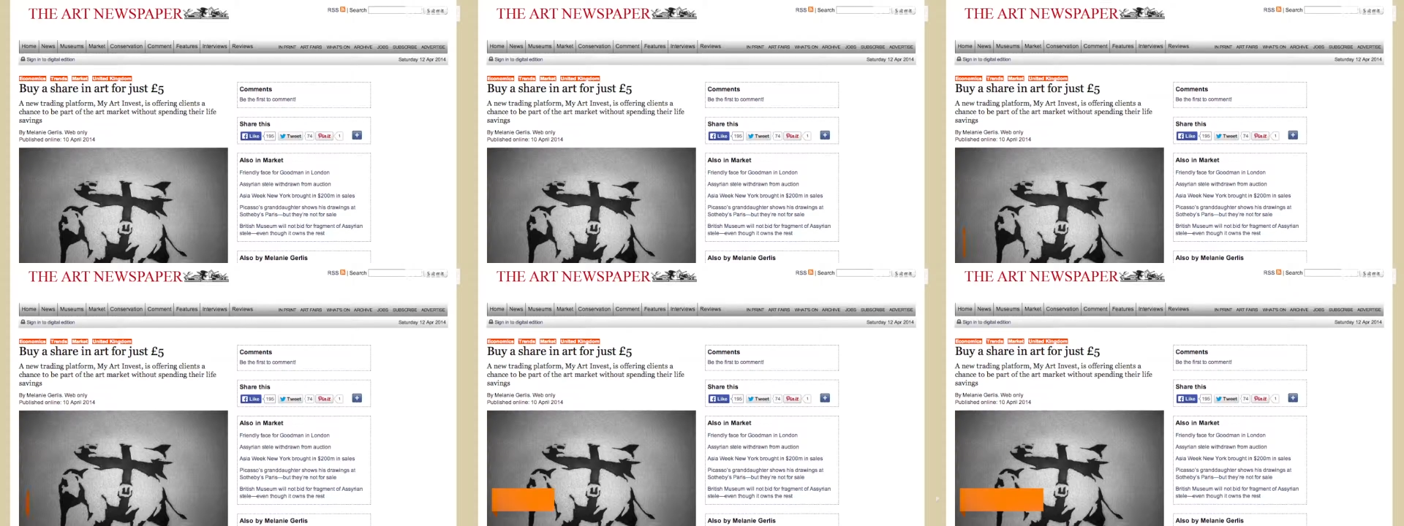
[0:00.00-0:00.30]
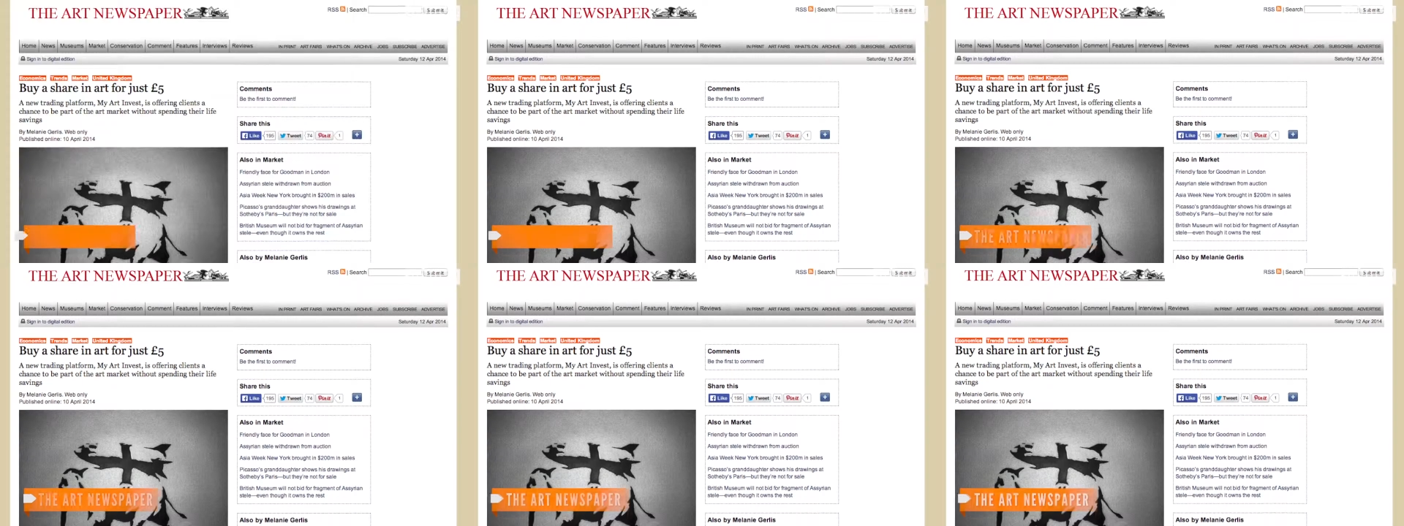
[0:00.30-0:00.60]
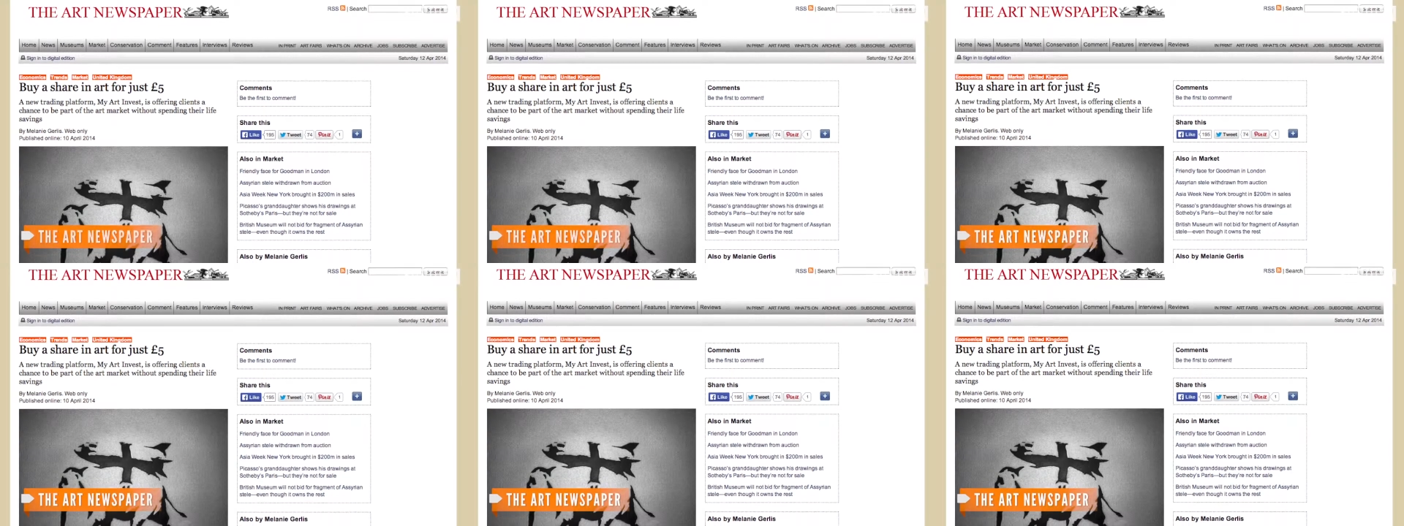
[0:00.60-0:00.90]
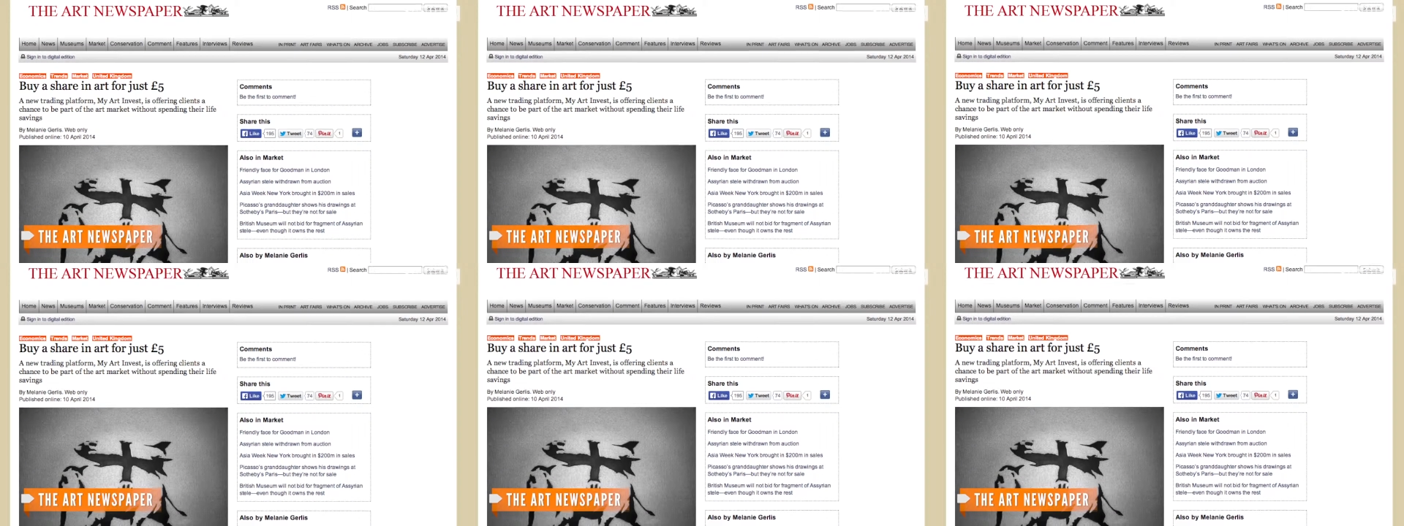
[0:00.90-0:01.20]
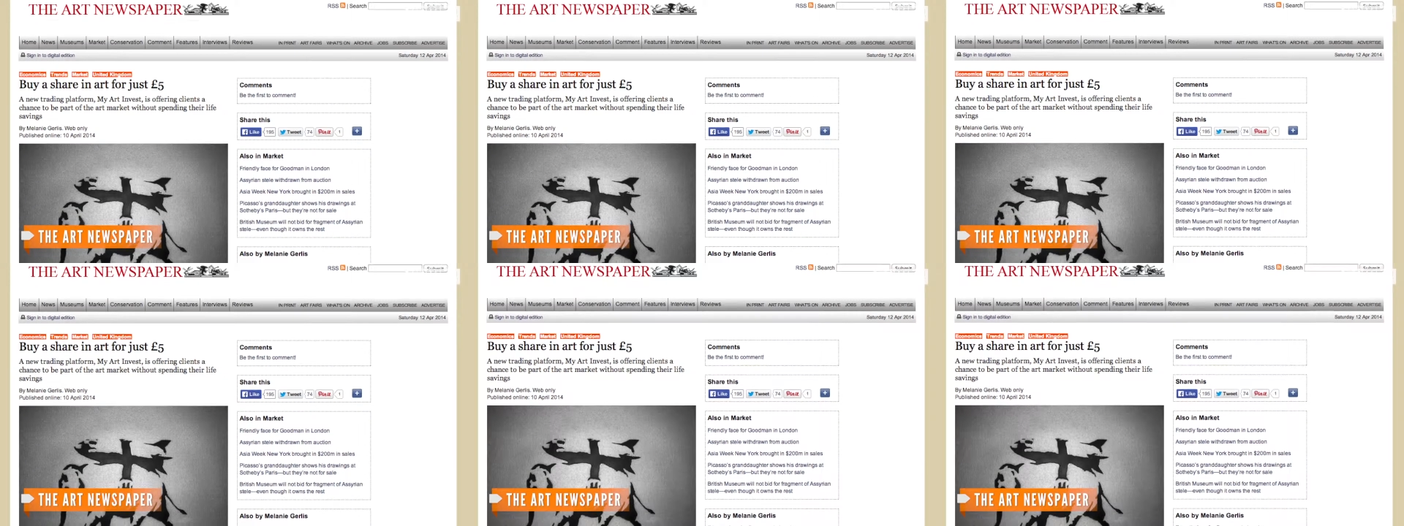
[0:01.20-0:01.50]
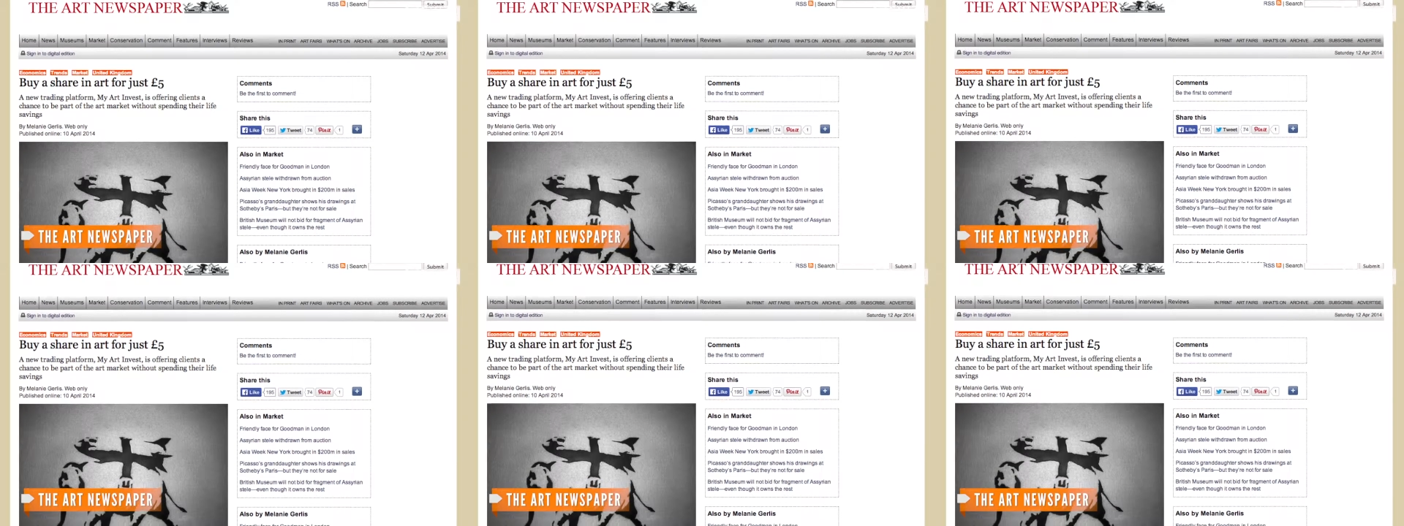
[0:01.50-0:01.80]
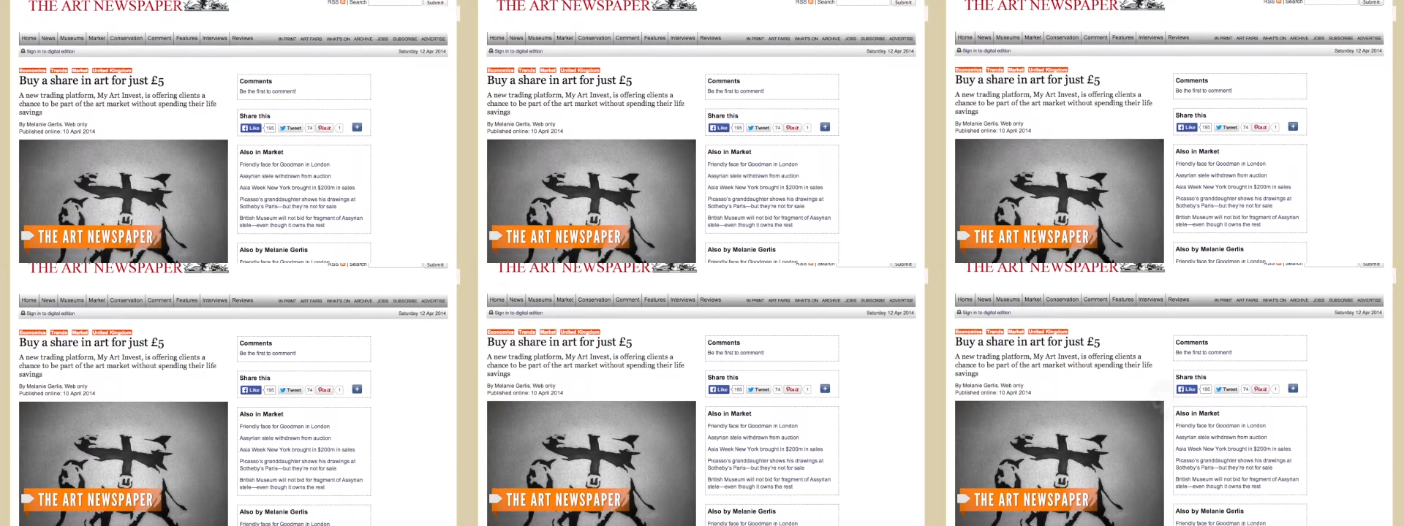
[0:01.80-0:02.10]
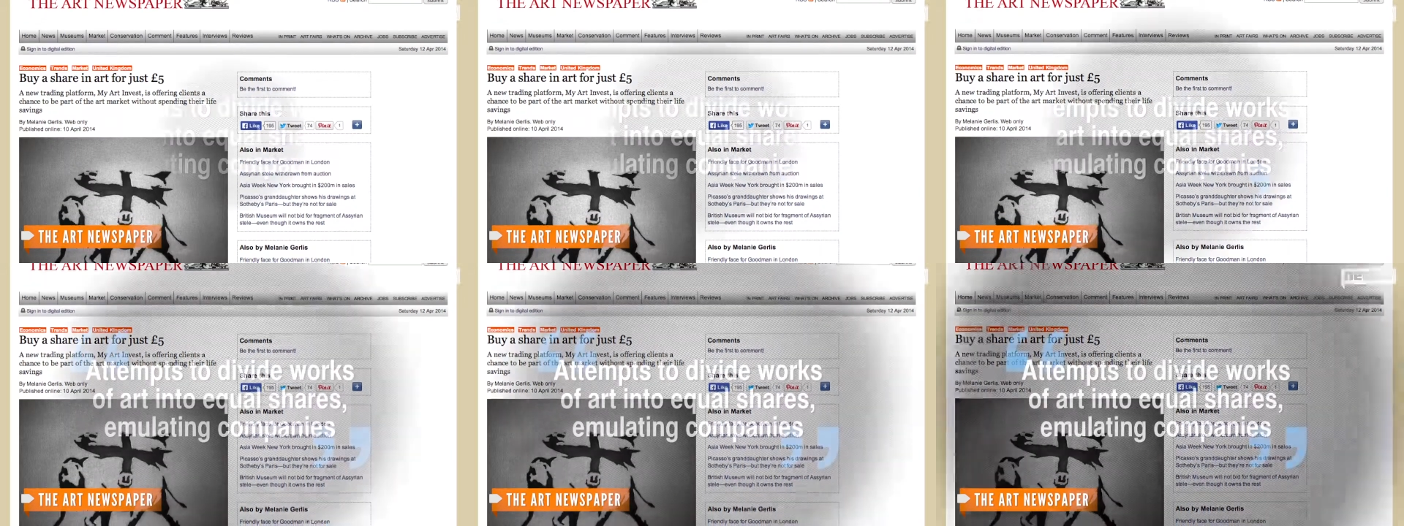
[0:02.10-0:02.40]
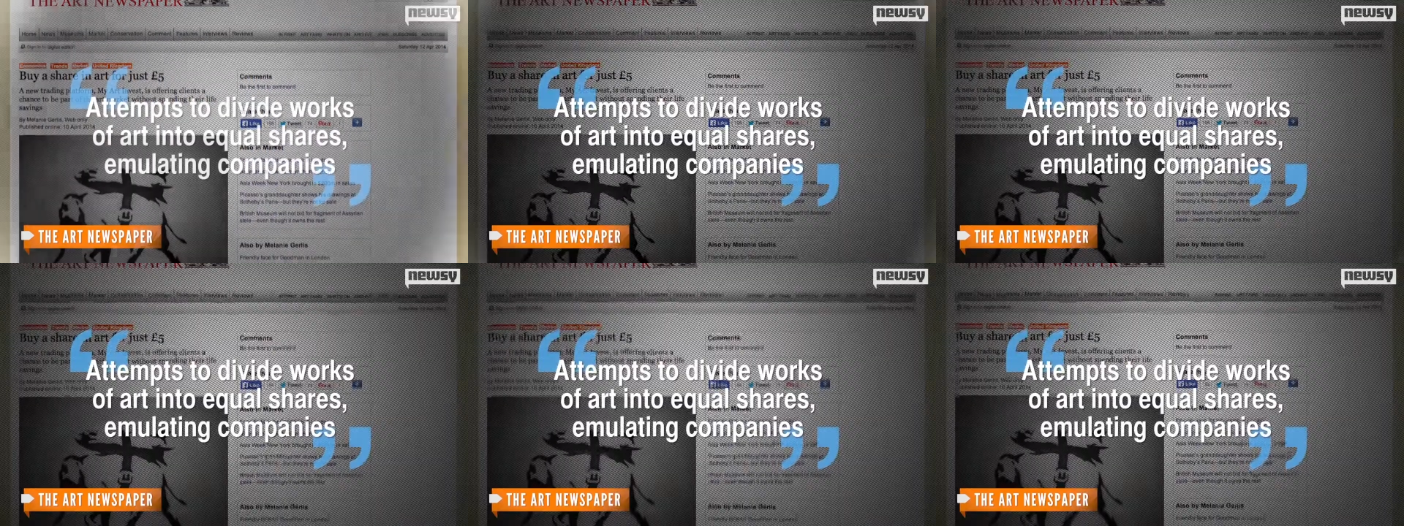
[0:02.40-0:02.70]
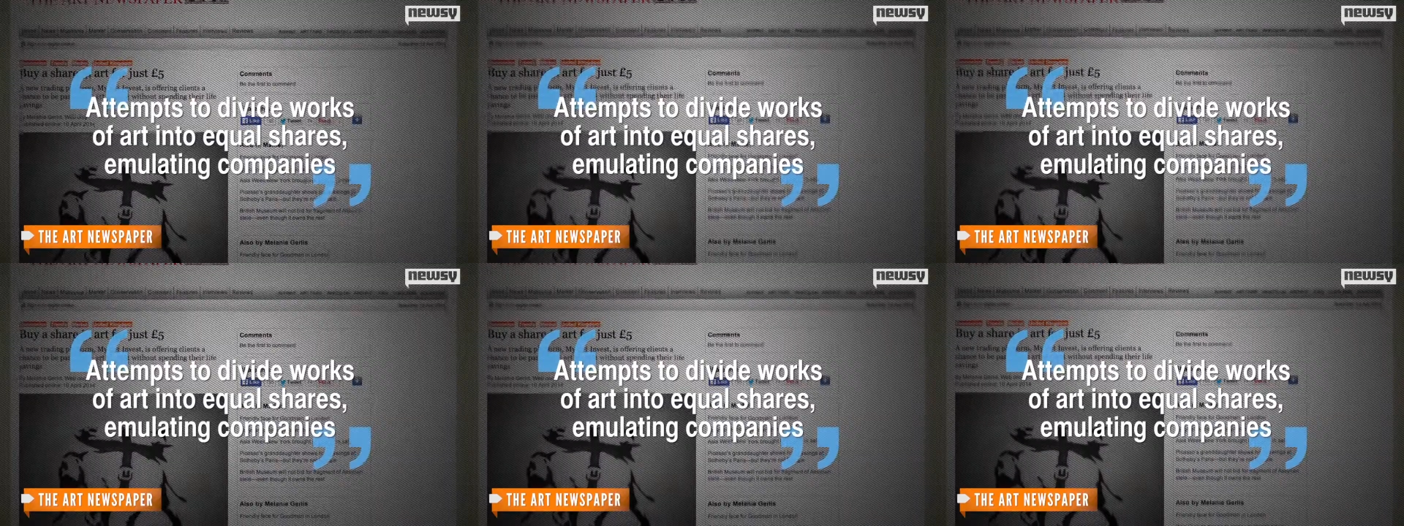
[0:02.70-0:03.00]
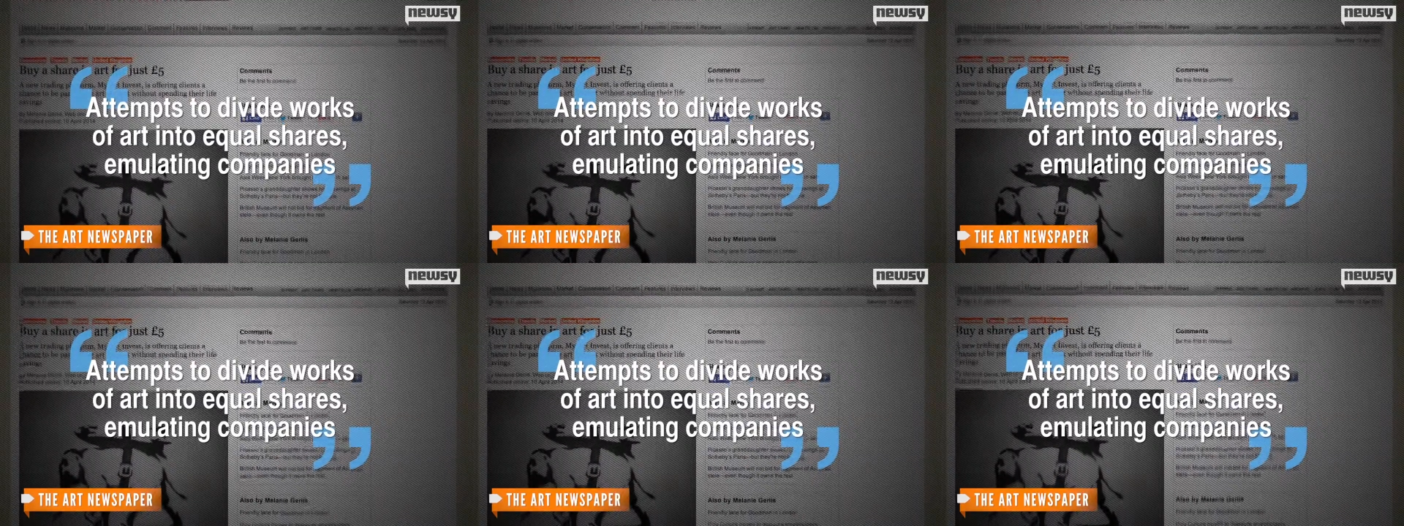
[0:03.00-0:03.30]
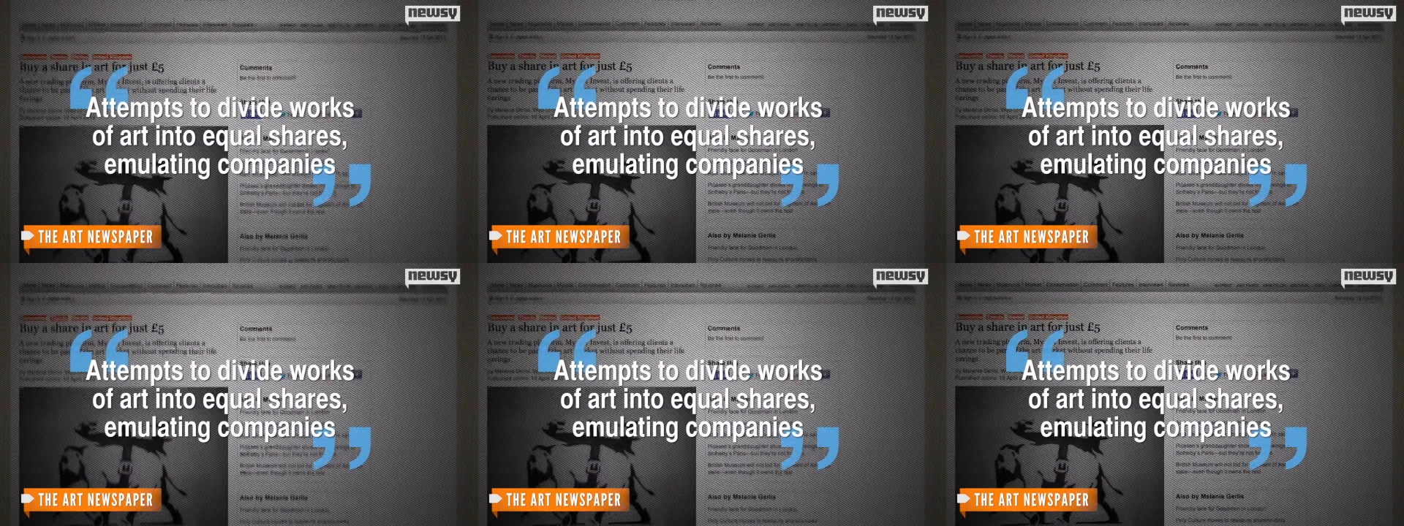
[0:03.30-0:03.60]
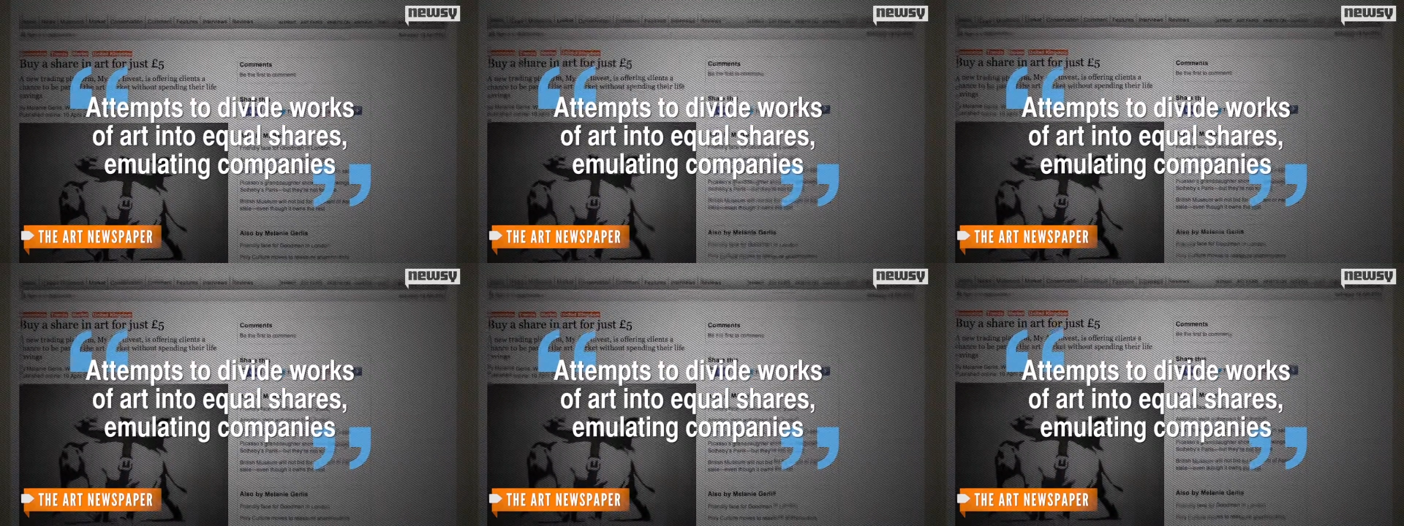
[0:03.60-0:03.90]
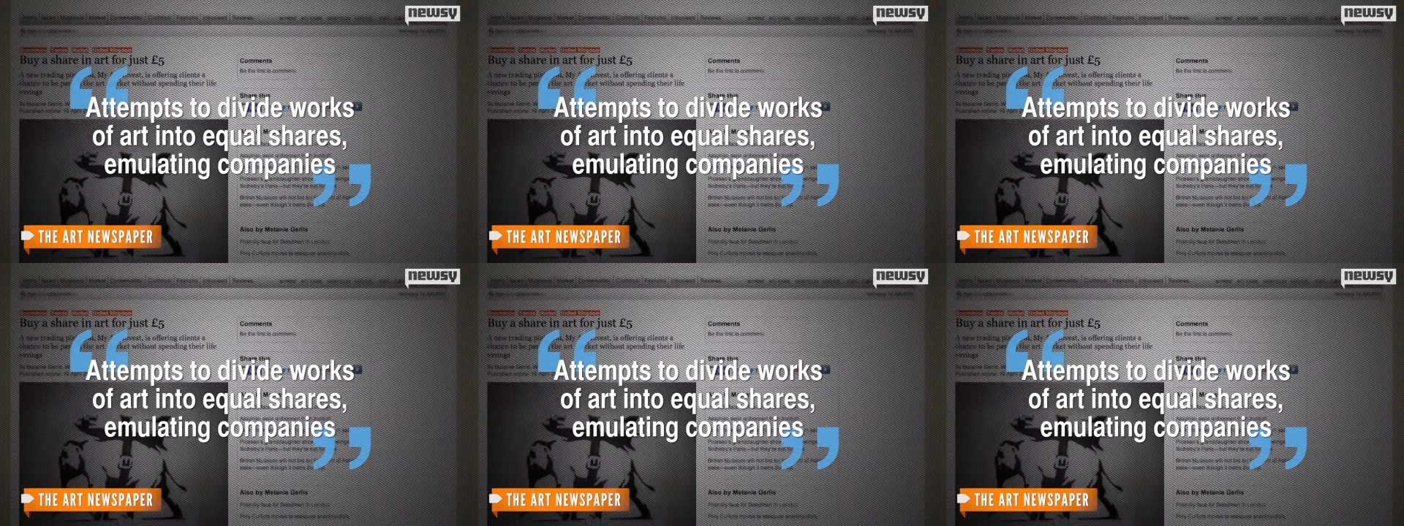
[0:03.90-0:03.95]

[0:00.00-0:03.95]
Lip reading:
[unreadable: no face in view]